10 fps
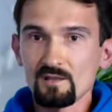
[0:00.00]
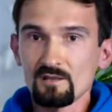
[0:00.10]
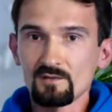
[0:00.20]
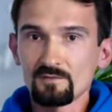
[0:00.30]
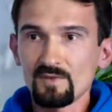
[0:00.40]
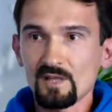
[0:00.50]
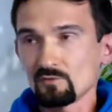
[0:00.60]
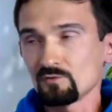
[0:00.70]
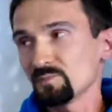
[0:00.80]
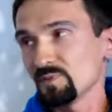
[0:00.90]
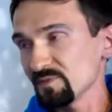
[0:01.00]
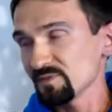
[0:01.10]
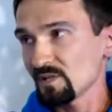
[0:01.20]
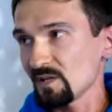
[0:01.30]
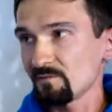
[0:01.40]
Not only
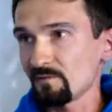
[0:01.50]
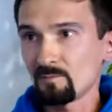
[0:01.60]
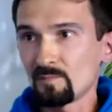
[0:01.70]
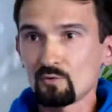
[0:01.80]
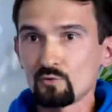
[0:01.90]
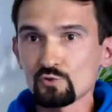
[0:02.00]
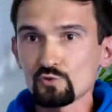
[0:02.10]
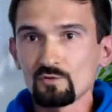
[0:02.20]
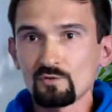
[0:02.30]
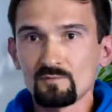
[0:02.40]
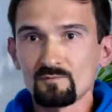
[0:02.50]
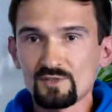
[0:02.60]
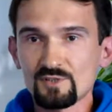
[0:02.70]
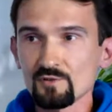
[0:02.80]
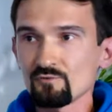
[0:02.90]
people's life, but also
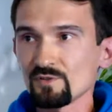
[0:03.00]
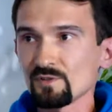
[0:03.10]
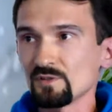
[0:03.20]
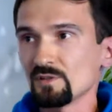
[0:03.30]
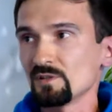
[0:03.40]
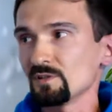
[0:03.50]
machinery